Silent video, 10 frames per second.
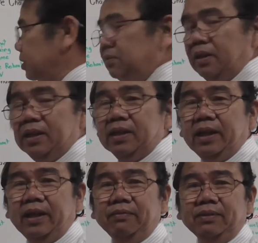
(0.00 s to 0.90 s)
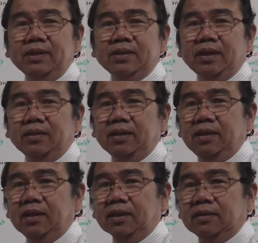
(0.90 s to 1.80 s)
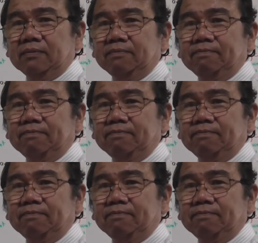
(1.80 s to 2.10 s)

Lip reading: that you're gonna have inside the duct.